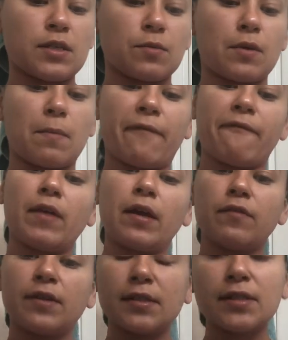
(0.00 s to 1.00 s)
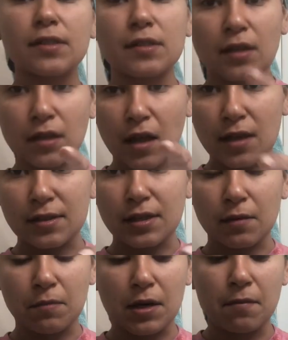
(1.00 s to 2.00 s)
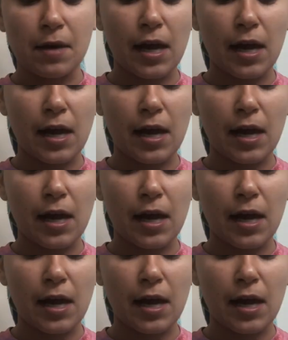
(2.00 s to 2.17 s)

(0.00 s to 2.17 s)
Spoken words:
is one of my favorites, classic mud